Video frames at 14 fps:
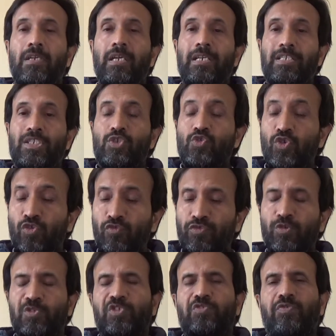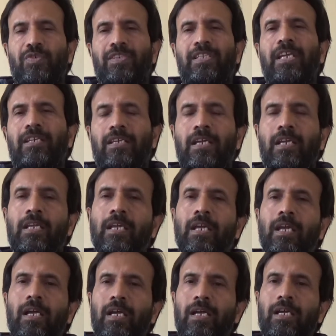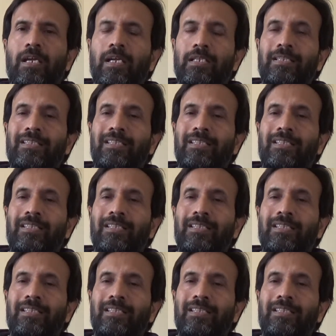it's so forceful that can uh,